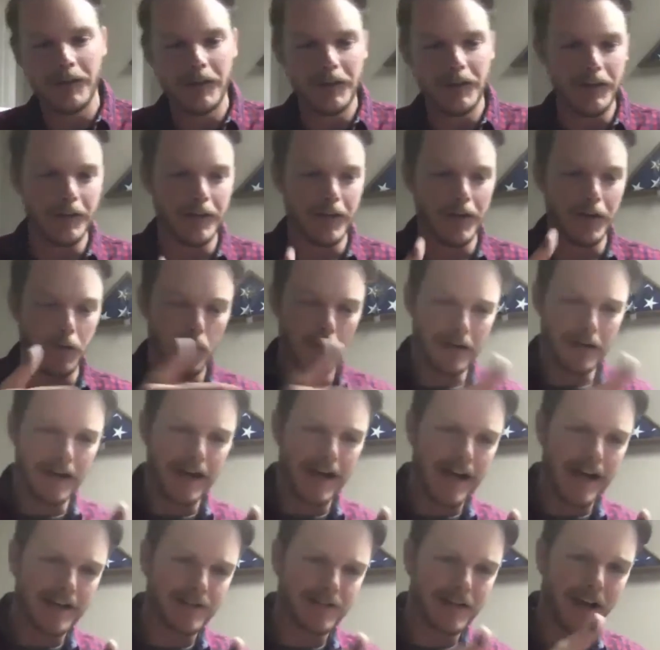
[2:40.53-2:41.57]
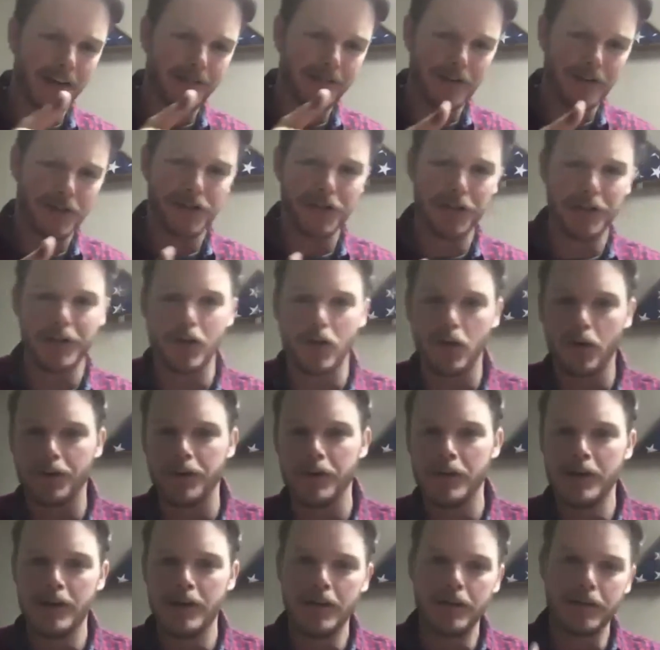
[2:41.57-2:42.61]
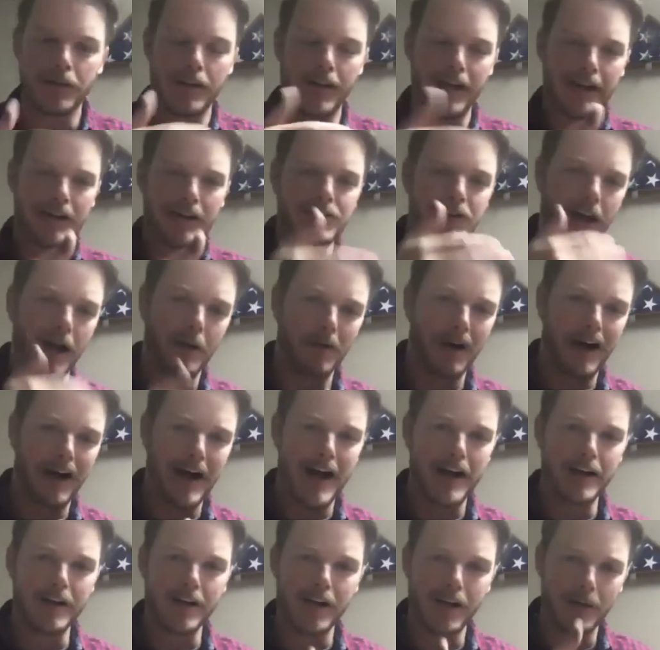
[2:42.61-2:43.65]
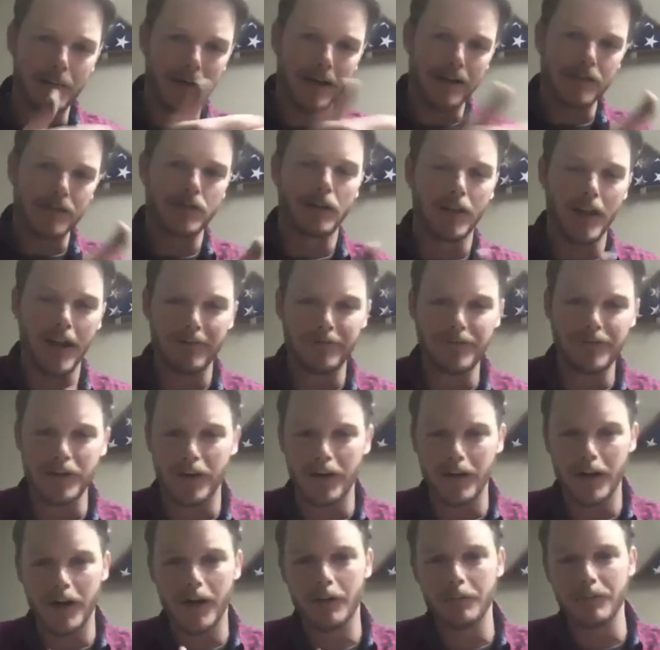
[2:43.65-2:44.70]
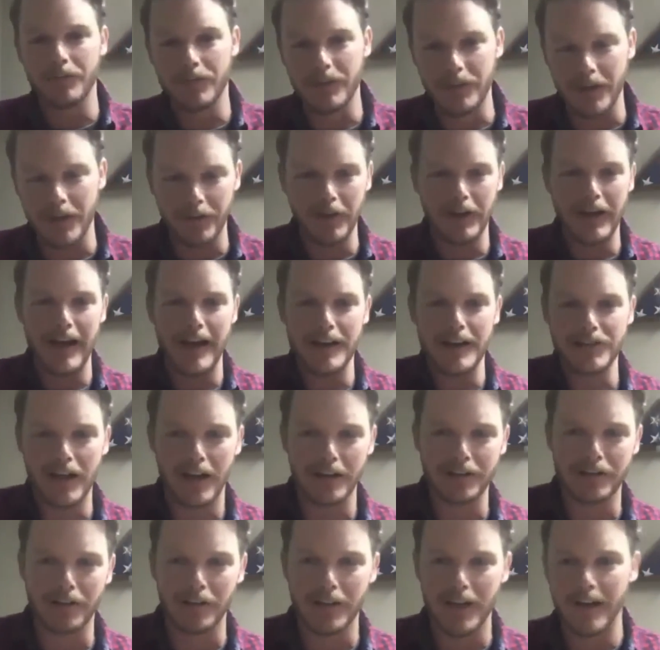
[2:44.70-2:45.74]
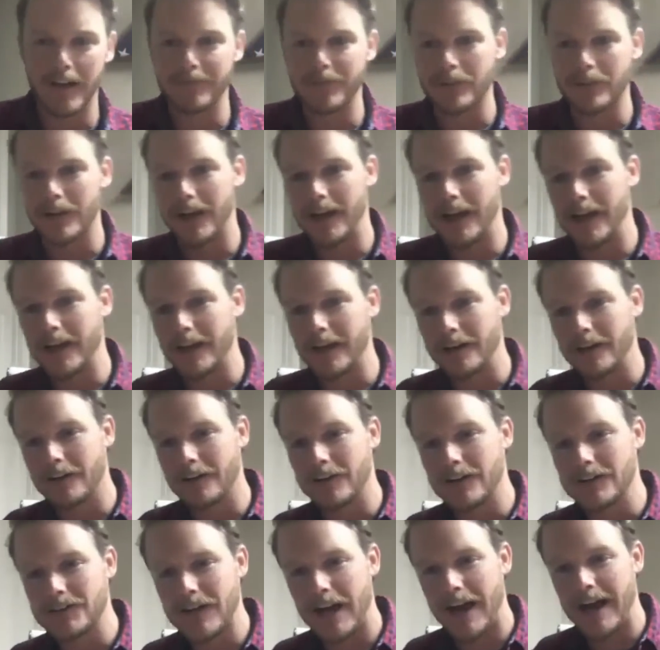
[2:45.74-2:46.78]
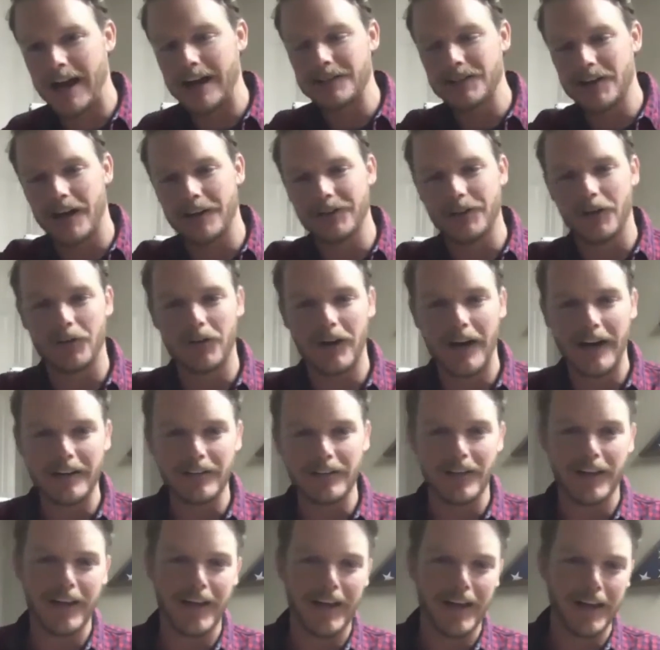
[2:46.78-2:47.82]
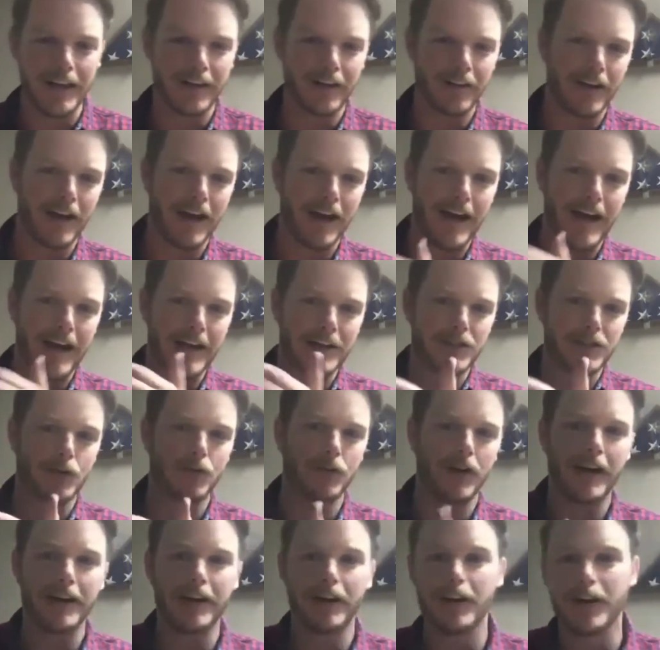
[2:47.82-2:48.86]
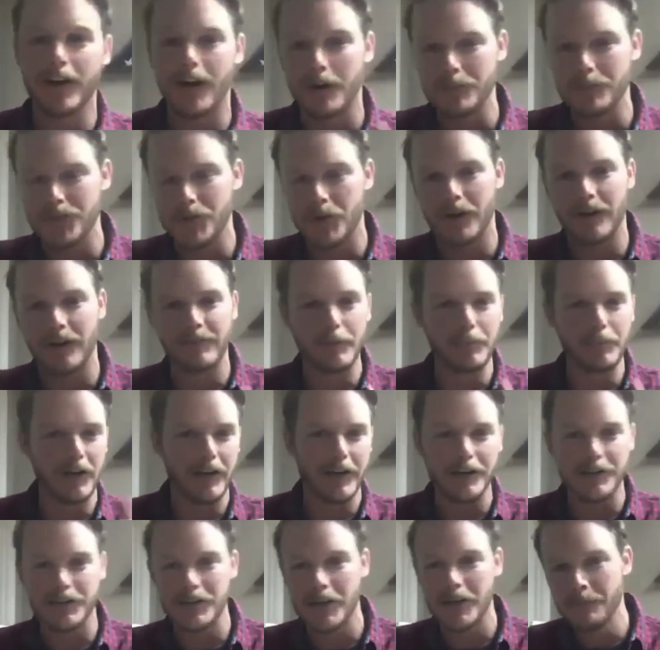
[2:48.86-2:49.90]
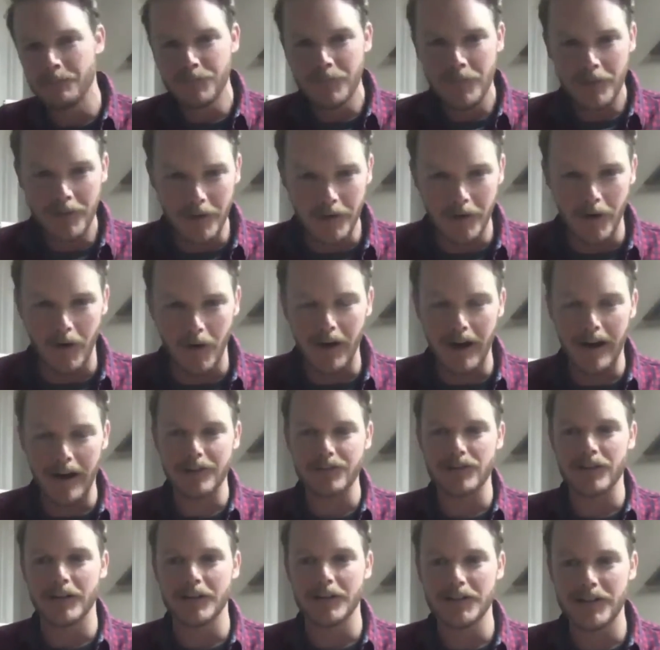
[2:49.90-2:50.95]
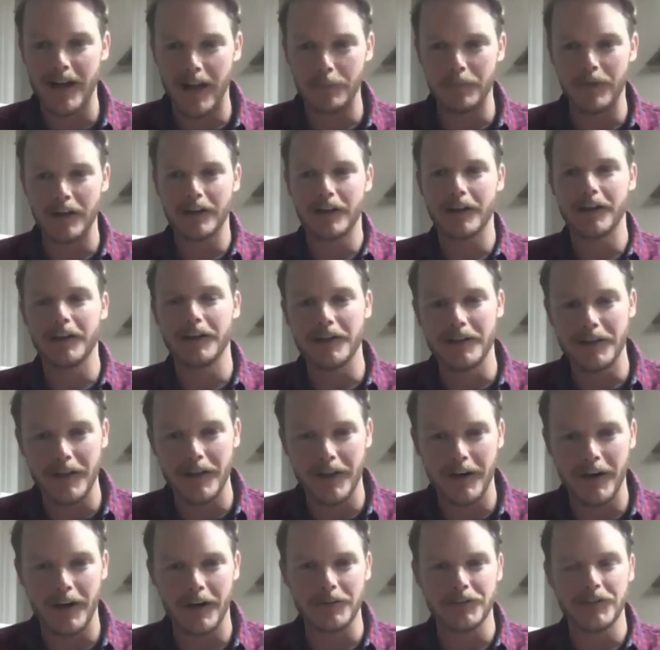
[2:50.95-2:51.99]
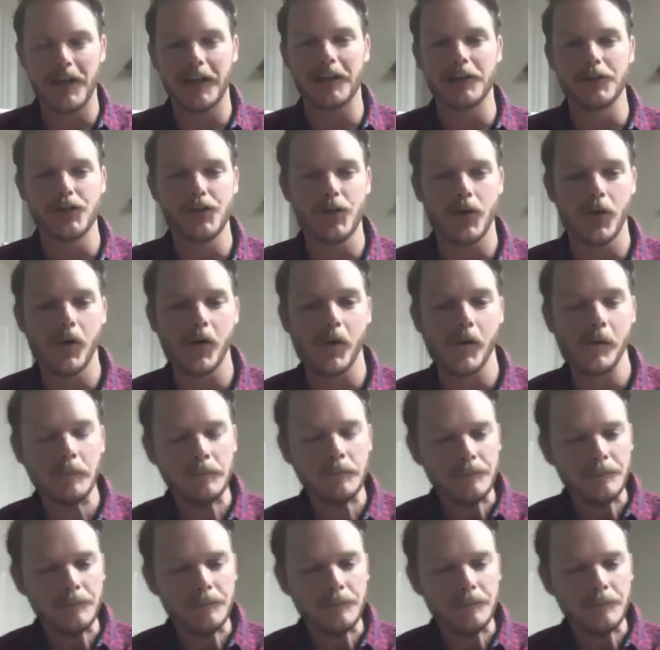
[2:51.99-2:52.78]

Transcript: You know, one guy's got the shield, the next guy behind him has the left arm, another guy's got the left leg, another guy's got the right leg, another guy has the right arm. So everybody's, you know, has an assignment, get in there and take control